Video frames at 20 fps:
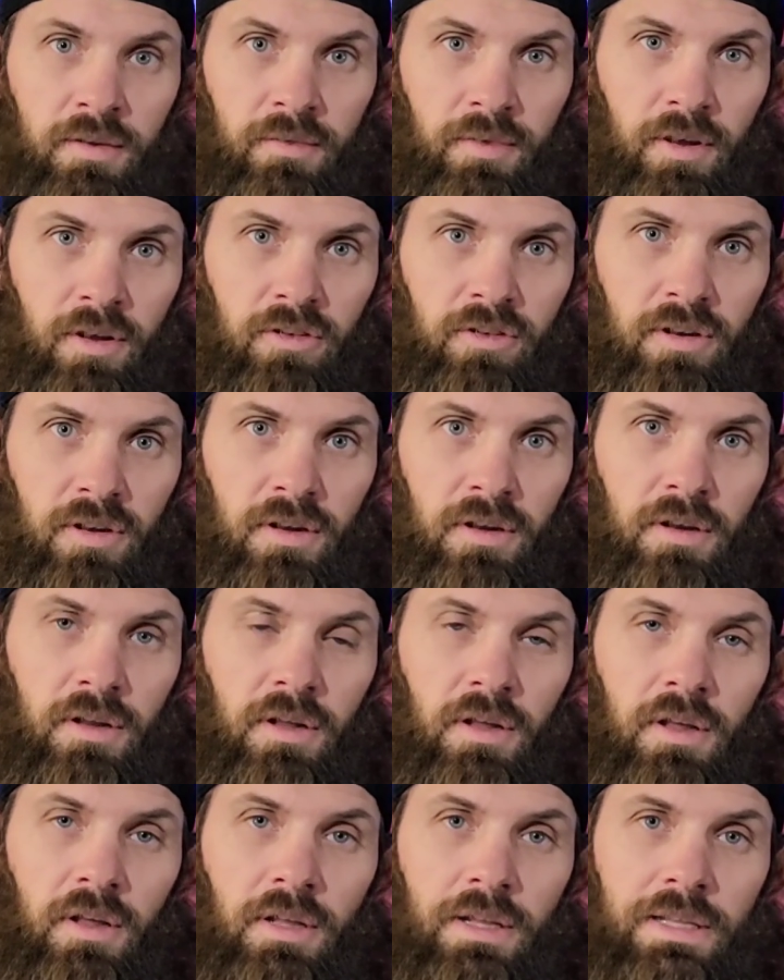division,
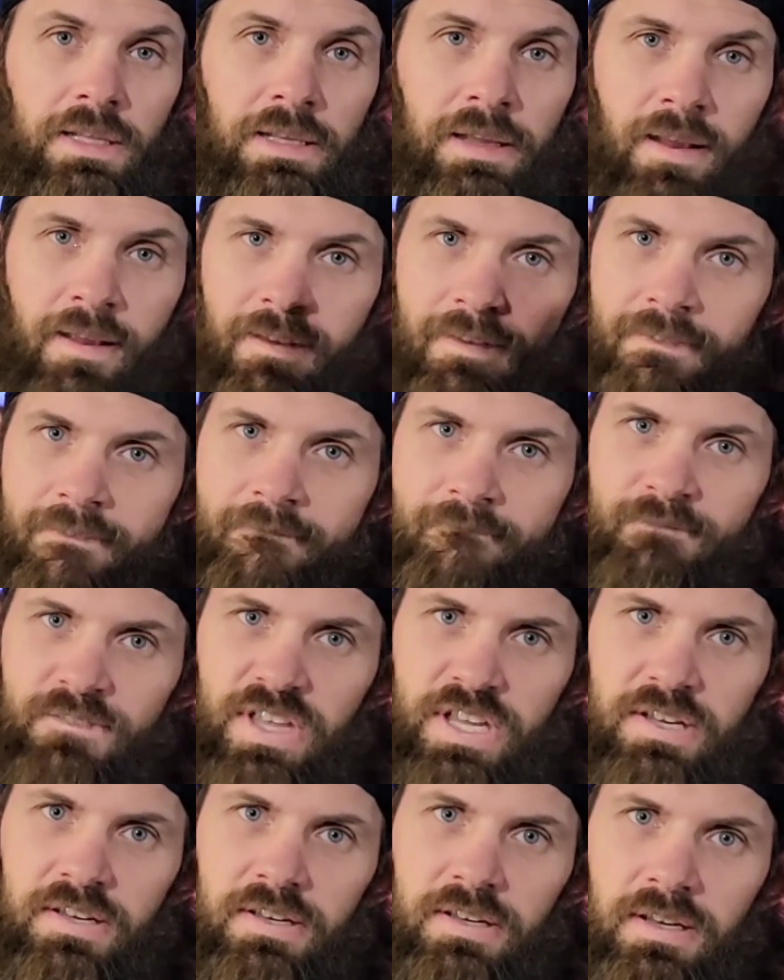
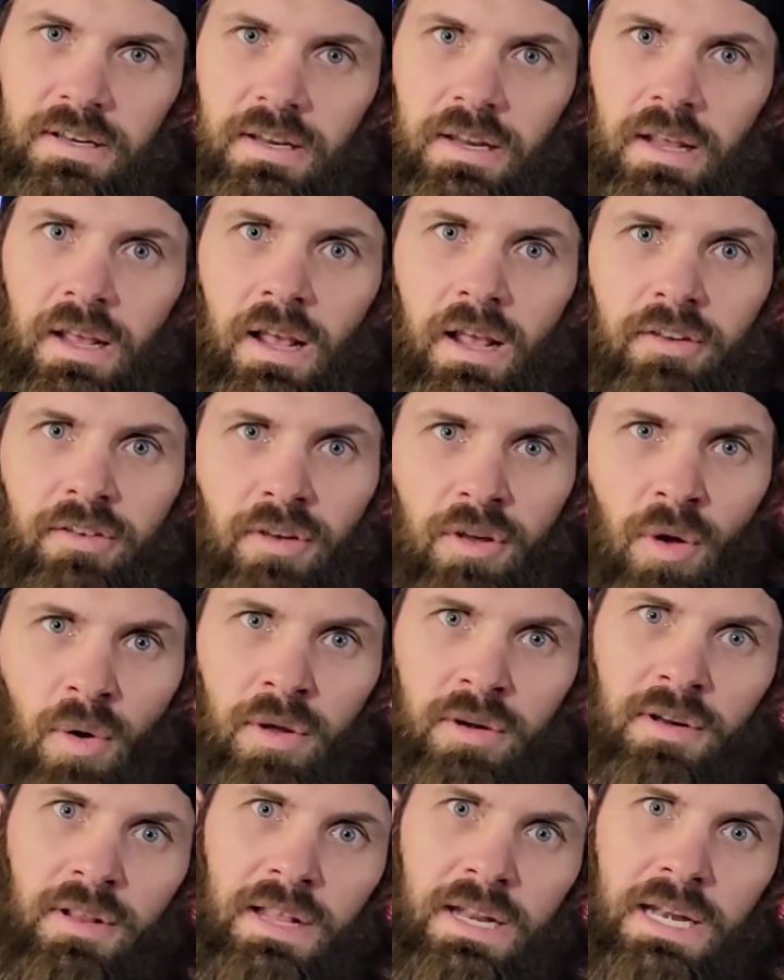it has to go
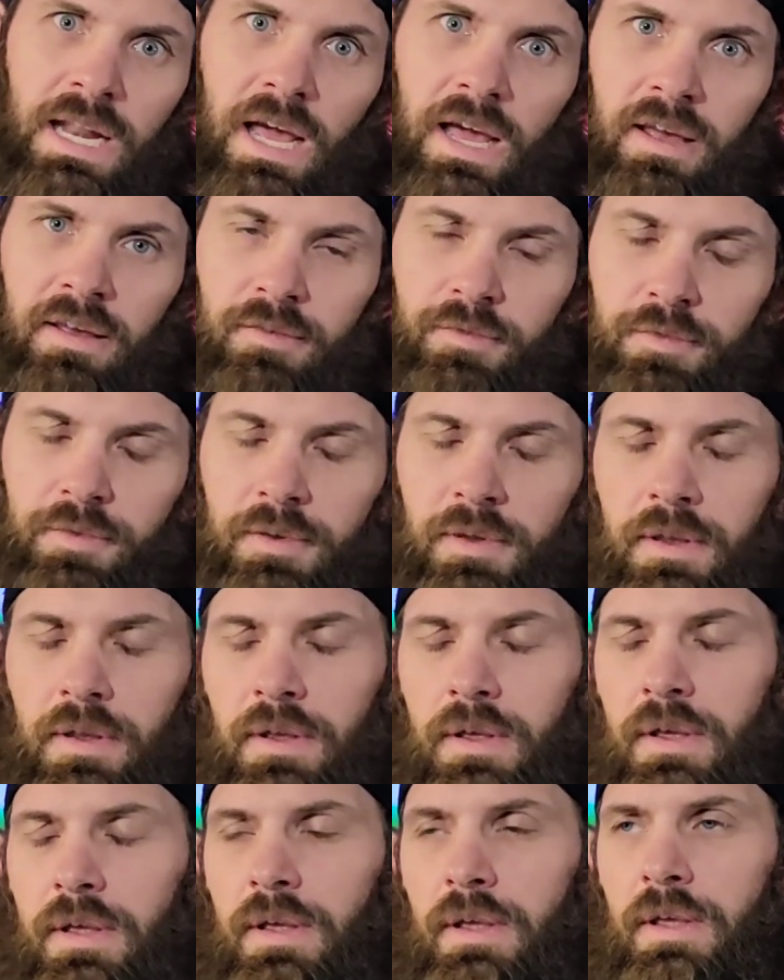under the knife.
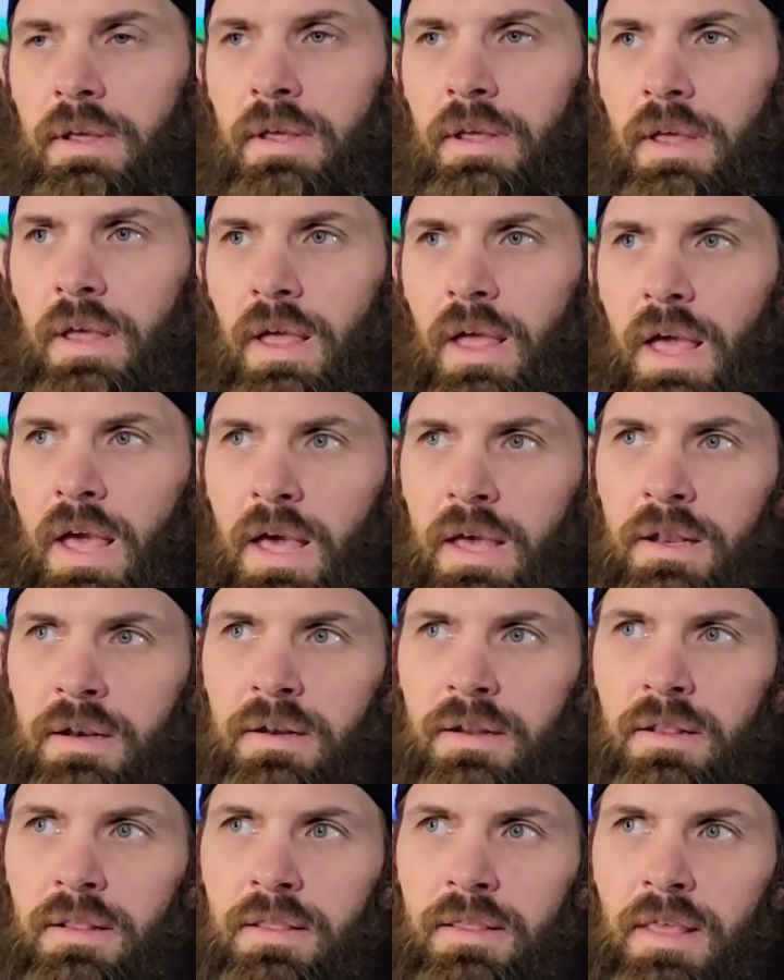
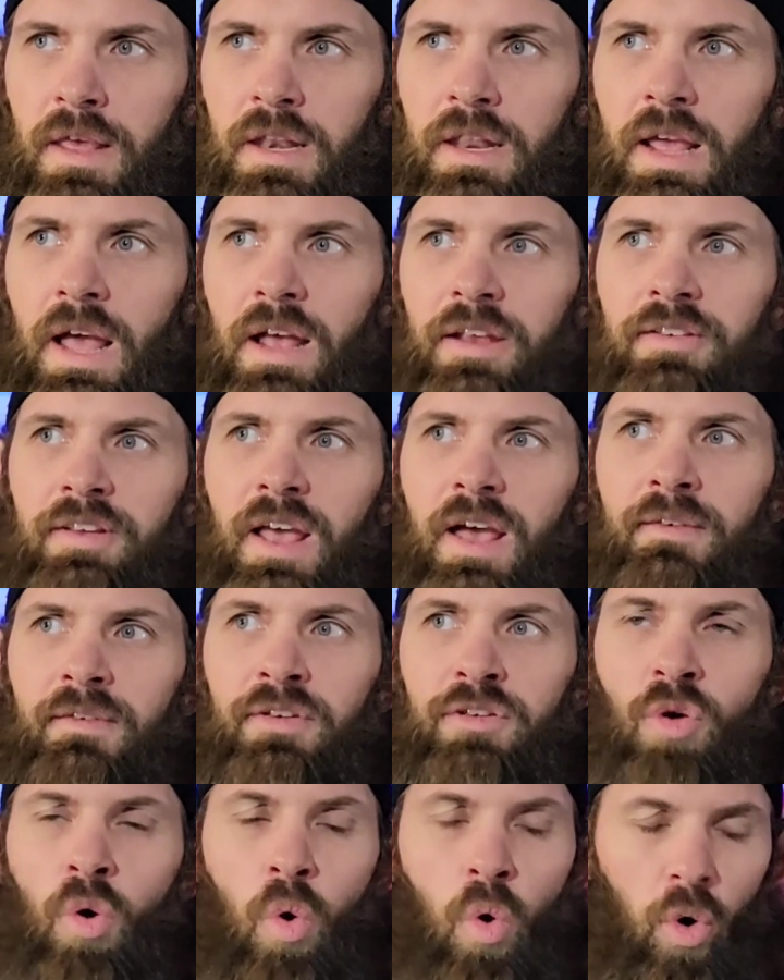And then he has to have
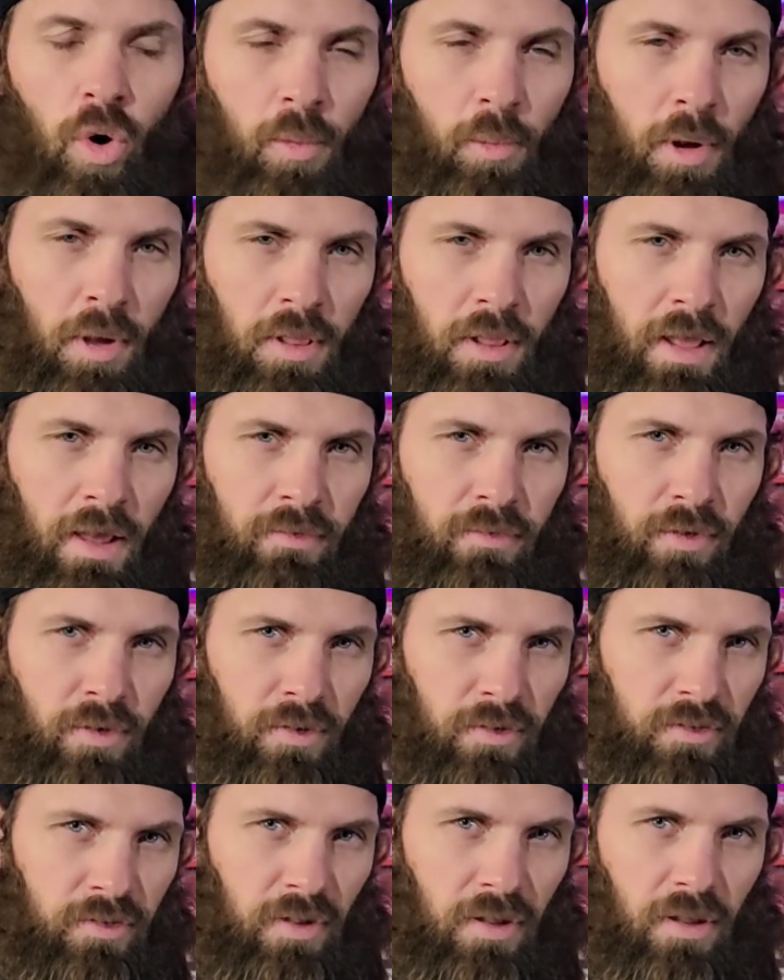his hormone
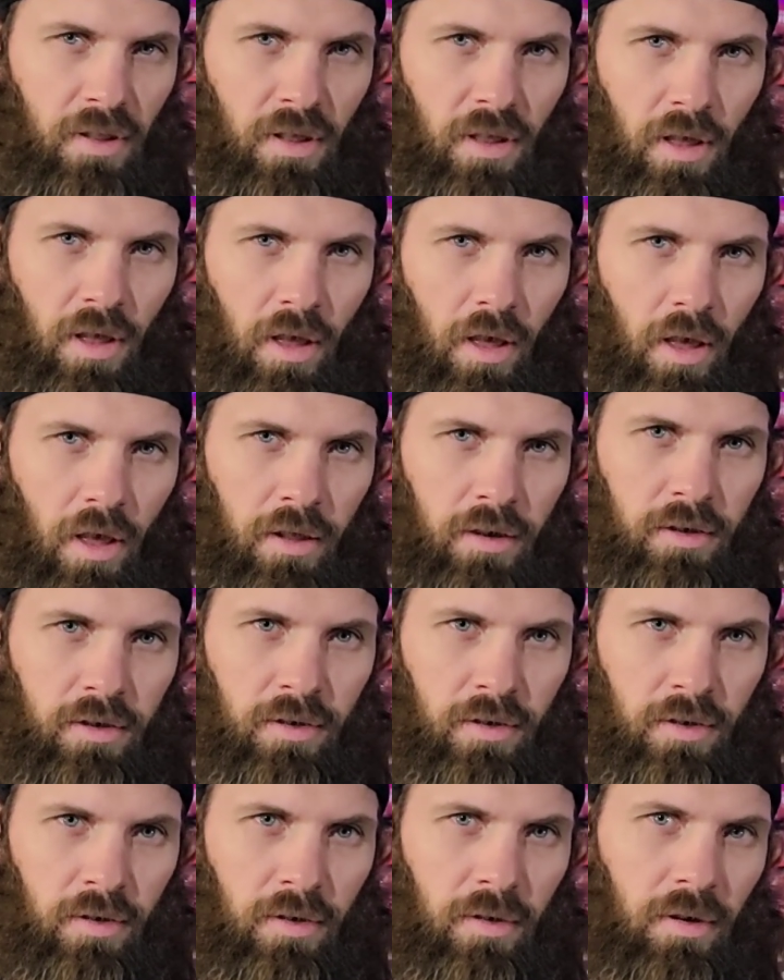levels
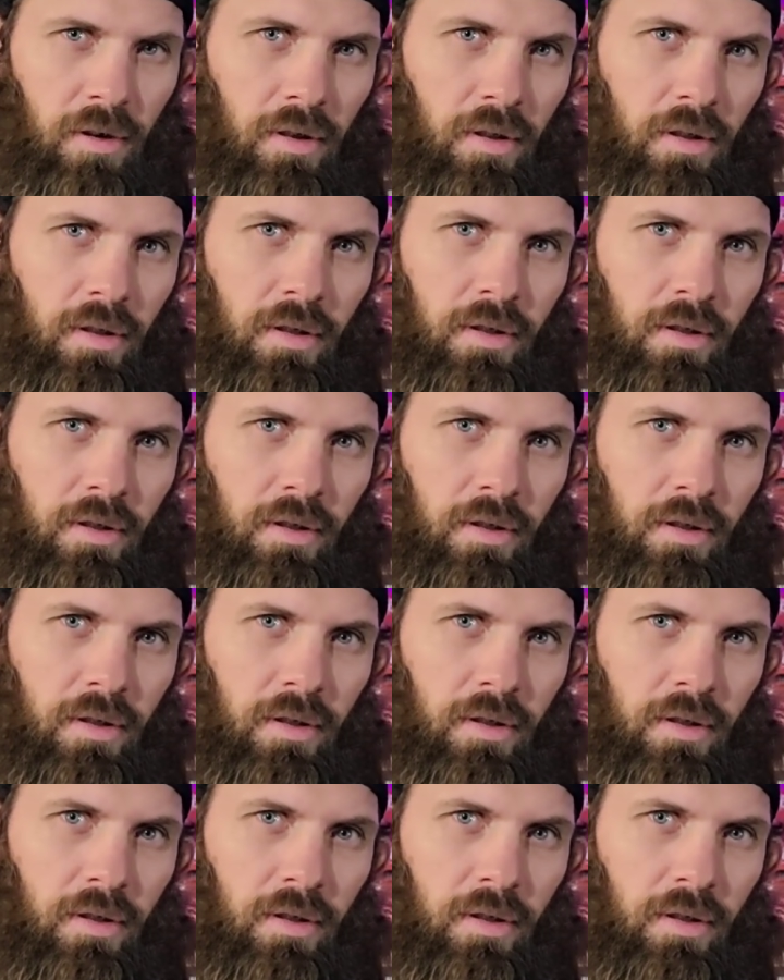under